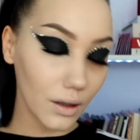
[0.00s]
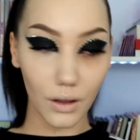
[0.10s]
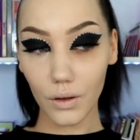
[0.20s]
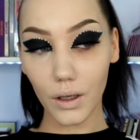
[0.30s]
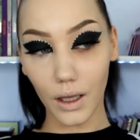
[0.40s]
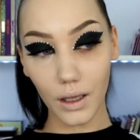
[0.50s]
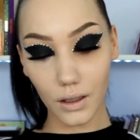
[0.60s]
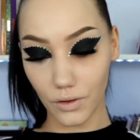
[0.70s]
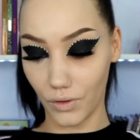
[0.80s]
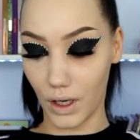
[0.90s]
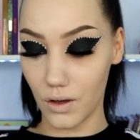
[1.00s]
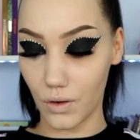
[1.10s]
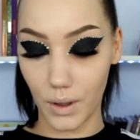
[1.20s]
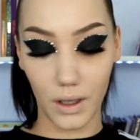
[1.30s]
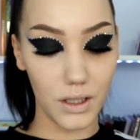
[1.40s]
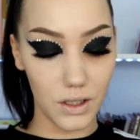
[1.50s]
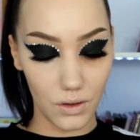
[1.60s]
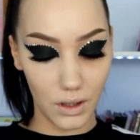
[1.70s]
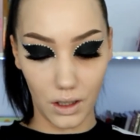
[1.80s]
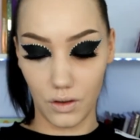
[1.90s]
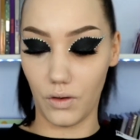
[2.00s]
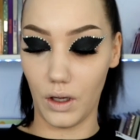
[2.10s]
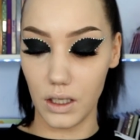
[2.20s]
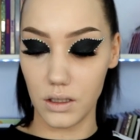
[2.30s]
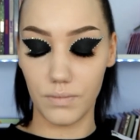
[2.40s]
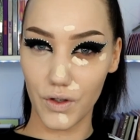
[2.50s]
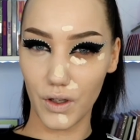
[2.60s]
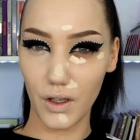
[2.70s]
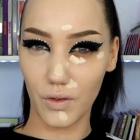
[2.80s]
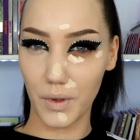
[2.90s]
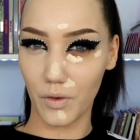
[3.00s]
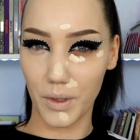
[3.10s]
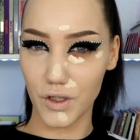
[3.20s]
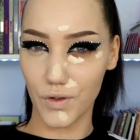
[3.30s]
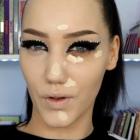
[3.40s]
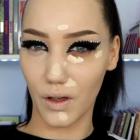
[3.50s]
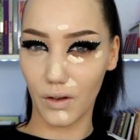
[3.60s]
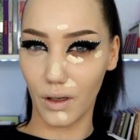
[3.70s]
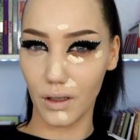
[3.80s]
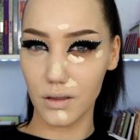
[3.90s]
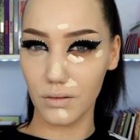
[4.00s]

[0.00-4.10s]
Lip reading: Okay, right, I'll quickly do the other side. I'm just going to use my sponge for this side.